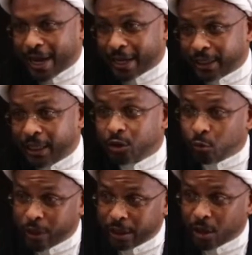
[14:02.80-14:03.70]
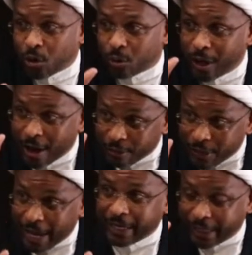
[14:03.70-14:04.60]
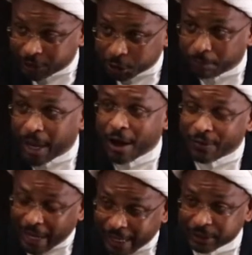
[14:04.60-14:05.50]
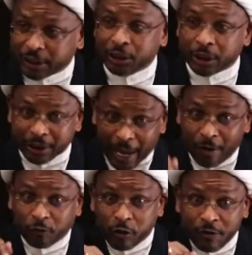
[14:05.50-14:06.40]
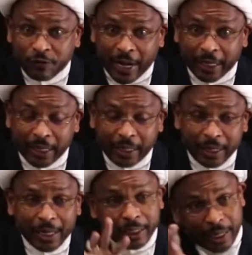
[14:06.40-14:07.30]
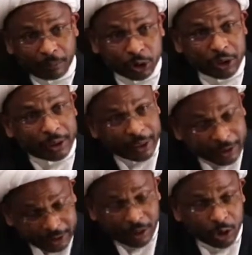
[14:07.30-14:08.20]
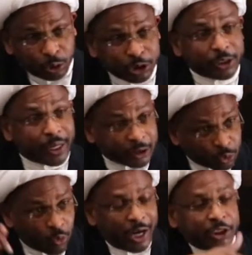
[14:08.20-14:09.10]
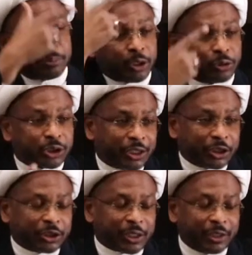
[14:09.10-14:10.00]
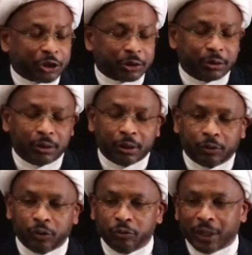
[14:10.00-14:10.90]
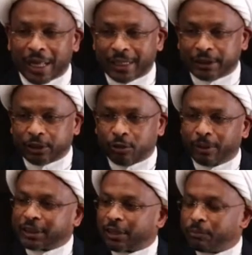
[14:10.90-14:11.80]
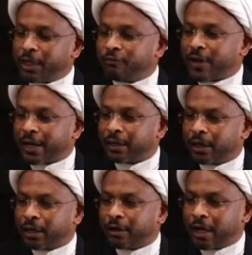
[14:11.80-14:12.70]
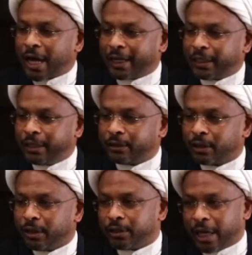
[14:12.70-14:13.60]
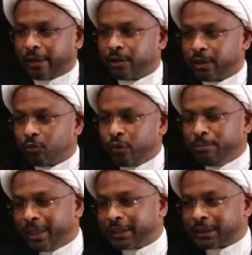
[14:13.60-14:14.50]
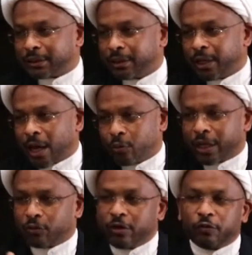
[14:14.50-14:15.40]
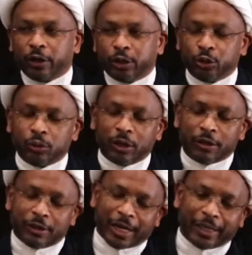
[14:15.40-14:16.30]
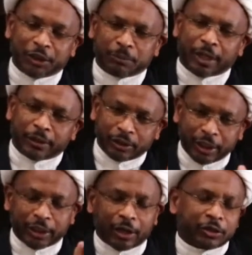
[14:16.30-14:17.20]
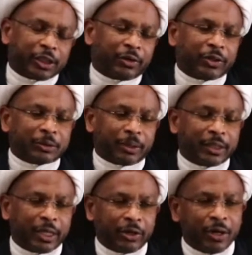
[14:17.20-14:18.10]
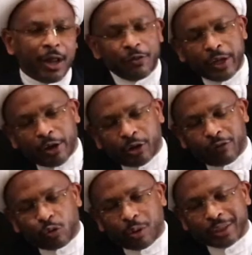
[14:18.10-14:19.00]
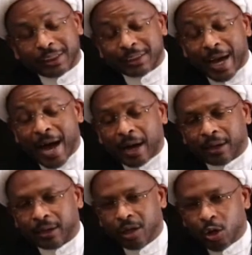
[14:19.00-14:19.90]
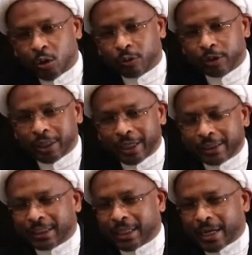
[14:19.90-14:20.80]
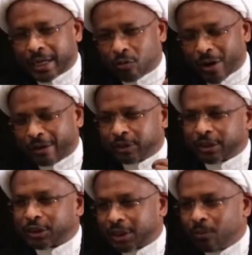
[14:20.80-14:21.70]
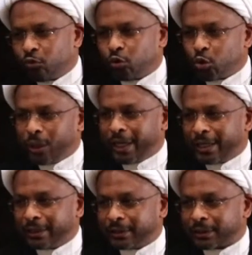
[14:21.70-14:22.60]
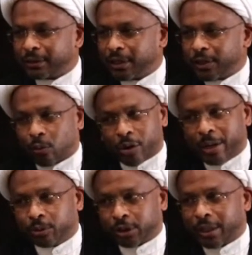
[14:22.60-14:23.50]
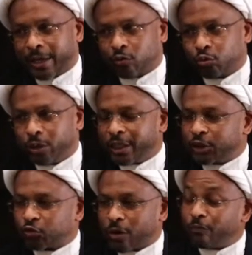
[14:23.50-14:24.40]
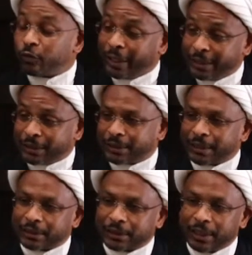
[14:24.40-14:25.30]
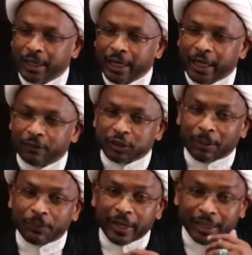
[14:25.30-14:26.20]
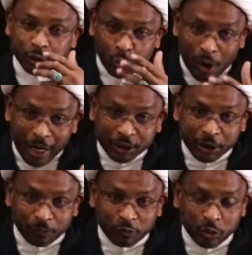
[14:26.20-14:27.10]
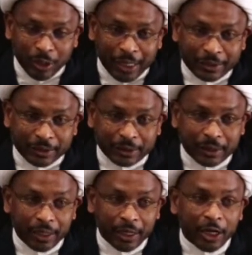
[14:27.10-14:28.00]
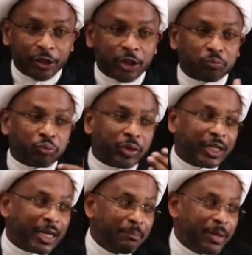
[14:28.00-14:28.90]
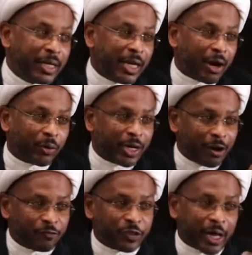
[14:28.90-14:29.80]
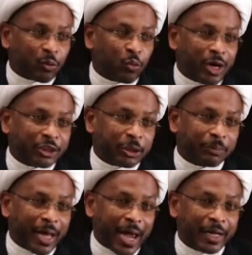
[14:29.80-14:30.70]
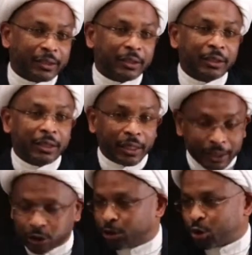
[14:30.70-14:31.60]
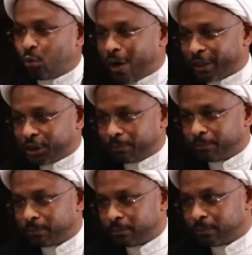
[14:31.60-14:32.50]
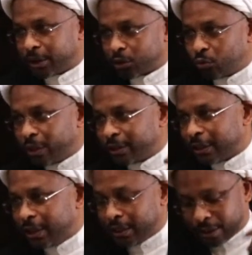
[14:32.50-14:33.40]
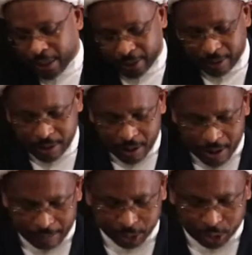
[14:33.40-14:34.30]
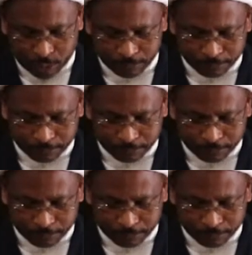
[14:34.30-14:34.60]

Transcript: hadith, we know that ijma, that consensus, every faqih comes to this conclusion that it's wajib to do such and such. We realize that there must have been a, faqih, uh, a hadith that we missed and we can refer to that ijma. There are details that are explained later. The other, of course, is aql. The intellect arrives at some rulings that we're able to get rulings from. For instance, if something is wajib for us, the preliminary of that wajib act is also wajib. That's a ruling that the intellect comes to.